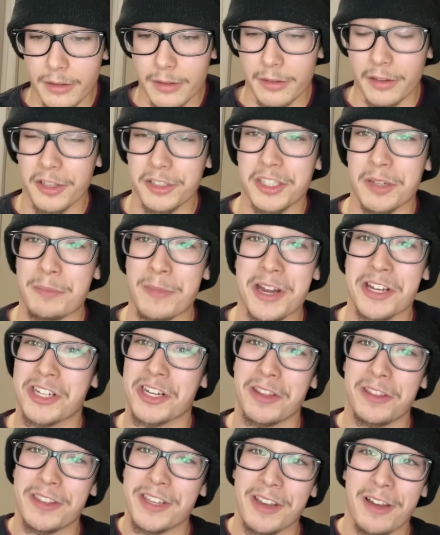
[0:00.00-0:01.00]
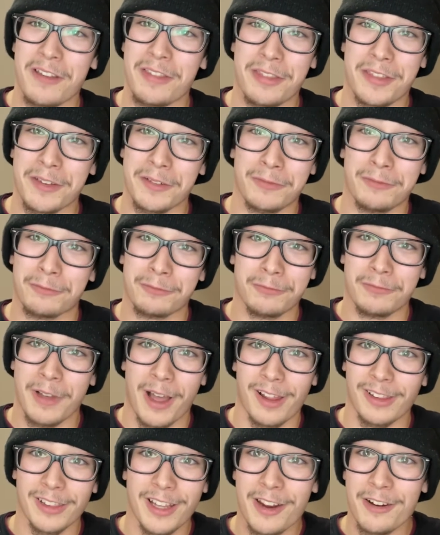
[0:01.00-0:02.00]
Not to mention the
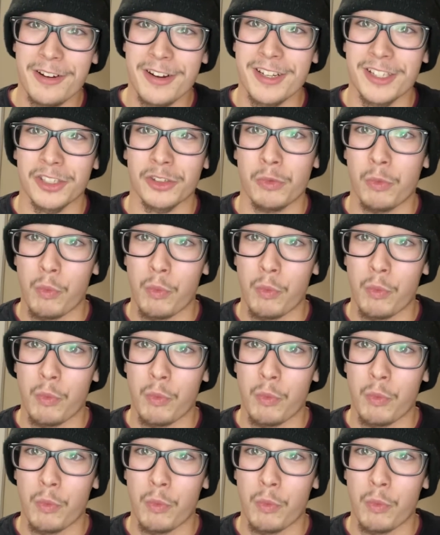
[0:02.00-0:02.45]
hilarious,